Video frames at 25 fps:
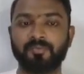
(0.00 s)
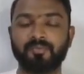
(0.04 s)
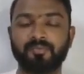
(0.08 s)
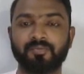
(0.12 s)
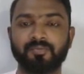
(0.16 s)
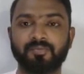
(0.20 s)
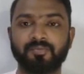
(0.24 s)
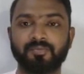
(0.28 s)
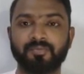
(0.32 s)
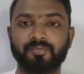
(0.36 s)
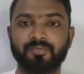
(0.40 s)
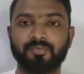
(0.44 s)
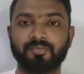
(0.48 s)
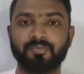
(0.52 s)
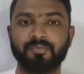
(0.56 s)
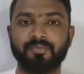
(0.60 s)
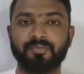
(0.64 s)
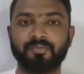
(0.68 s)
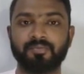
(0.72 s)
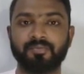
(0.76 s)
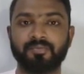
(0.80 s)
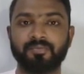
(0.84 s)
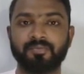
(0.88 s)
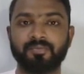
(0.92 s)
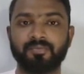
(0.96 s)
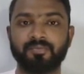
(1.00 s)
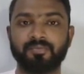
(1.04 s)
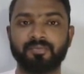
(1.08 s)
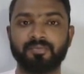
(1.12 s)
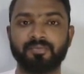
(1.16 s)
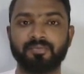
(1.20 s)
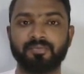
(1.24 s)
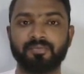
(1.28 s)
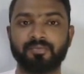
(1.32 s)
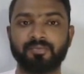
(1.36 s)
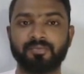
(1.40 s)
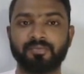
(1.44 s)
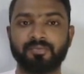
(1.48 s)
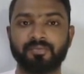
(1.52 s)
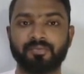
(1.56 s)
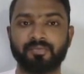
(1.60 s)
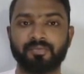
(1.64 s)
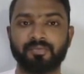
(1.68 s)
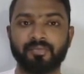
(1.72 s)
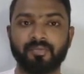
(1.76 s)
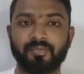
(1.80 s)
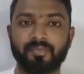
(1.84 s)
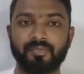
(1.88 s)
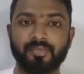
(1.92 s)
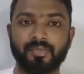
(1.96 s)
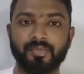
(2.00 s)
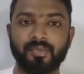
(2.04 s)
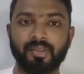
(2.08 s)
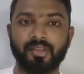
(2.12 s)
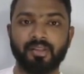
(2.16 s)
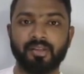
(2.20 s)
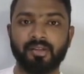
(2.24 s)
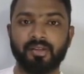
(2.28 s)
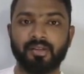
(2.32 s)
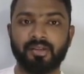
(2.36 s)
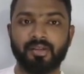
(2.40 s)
Nobody speaks.